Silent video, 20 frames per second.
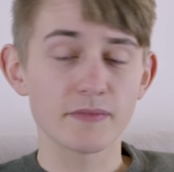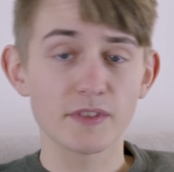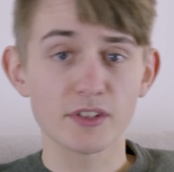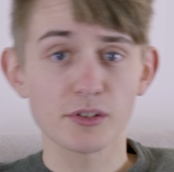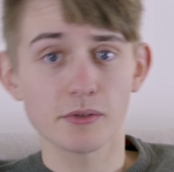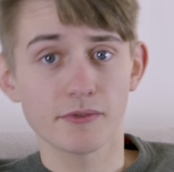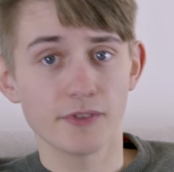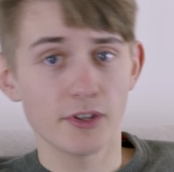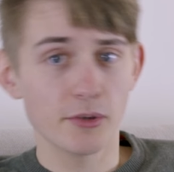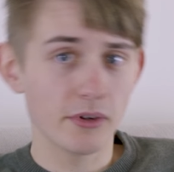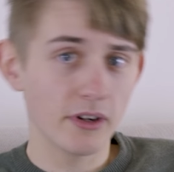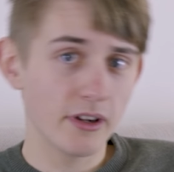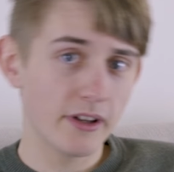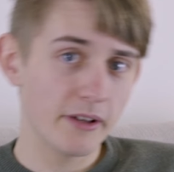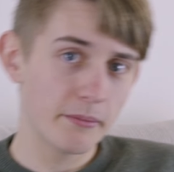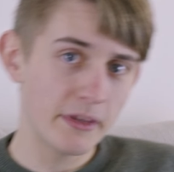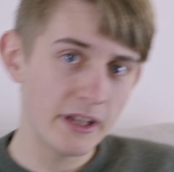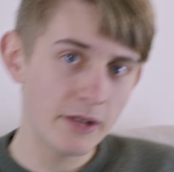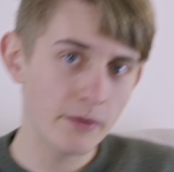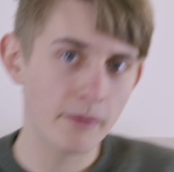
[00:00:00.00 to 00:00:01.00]
So if you were
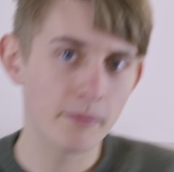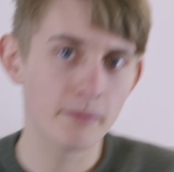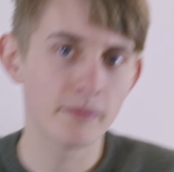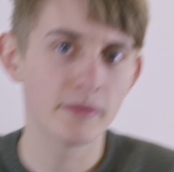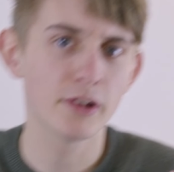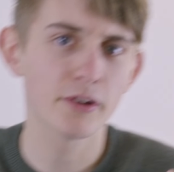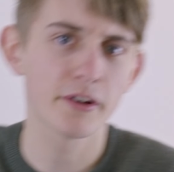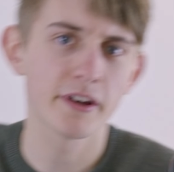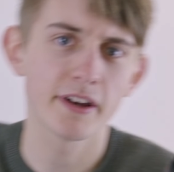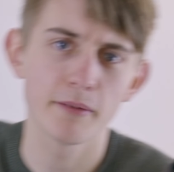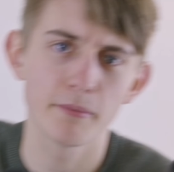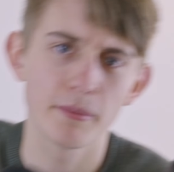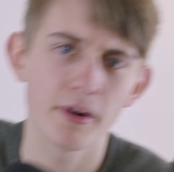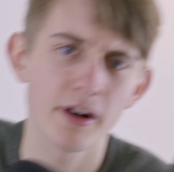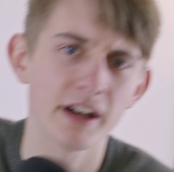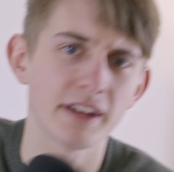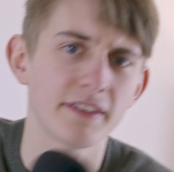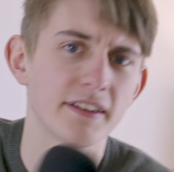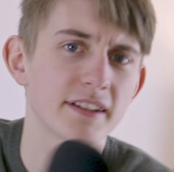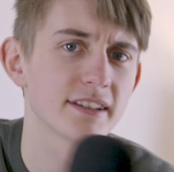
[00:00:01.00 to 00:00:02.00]
like me when looking at
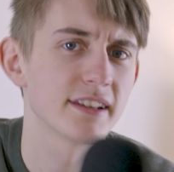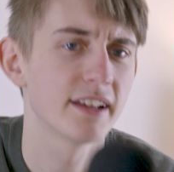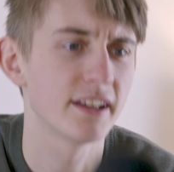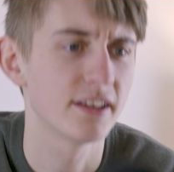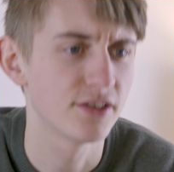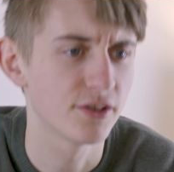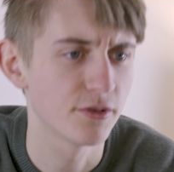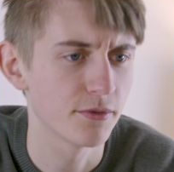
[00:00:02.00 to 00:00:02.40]
buying this lens,